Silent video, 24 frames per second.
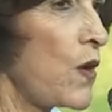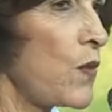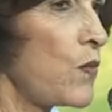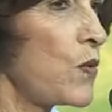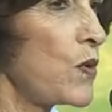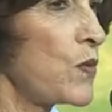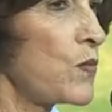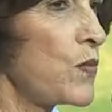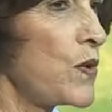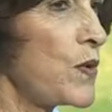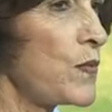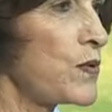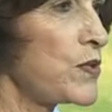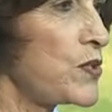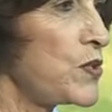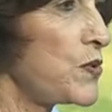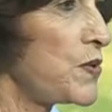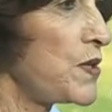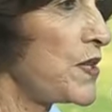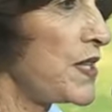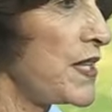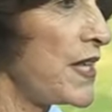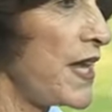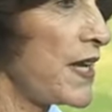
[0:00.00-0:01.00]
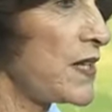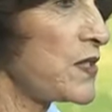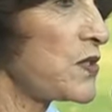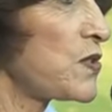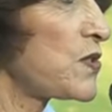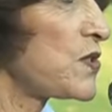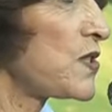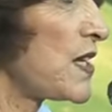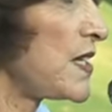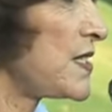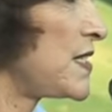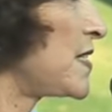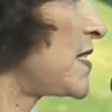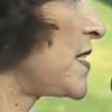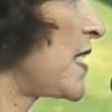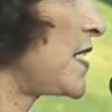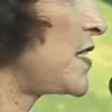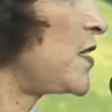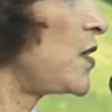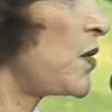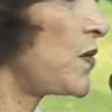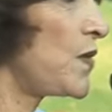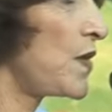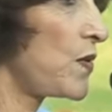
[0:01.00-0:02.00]
when we were doing the exercises,
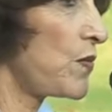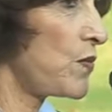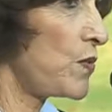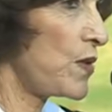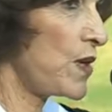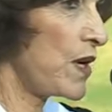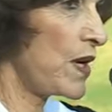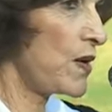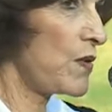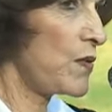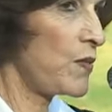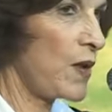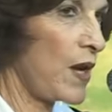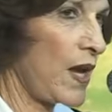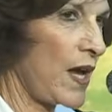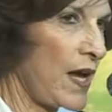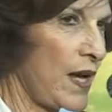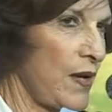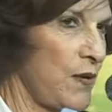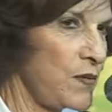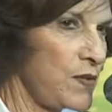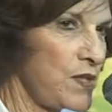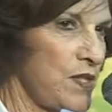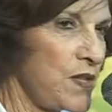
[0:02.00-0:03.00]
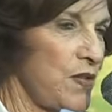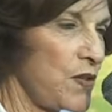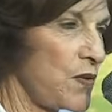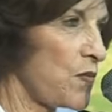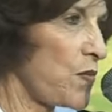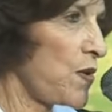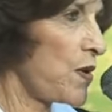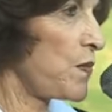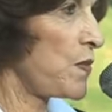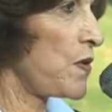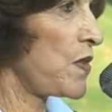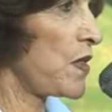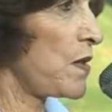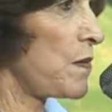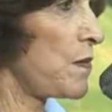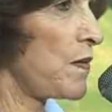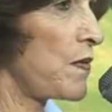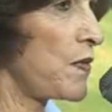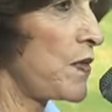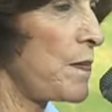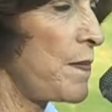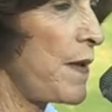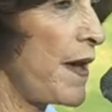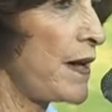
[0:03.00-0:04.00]
I know that when, when I was in the ring with the,
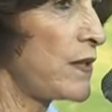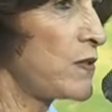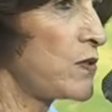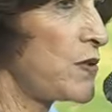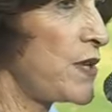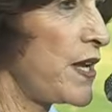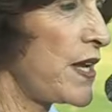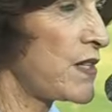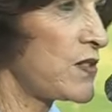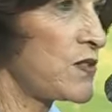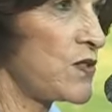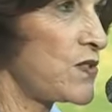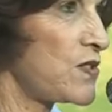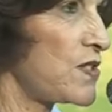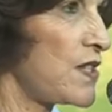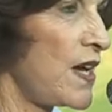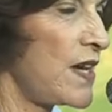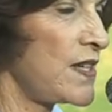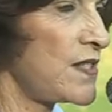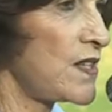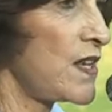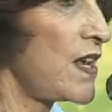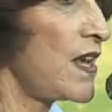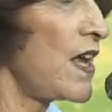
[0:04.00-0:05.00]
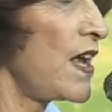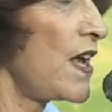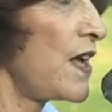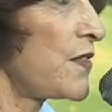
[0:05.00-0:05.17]
the boundary exercise,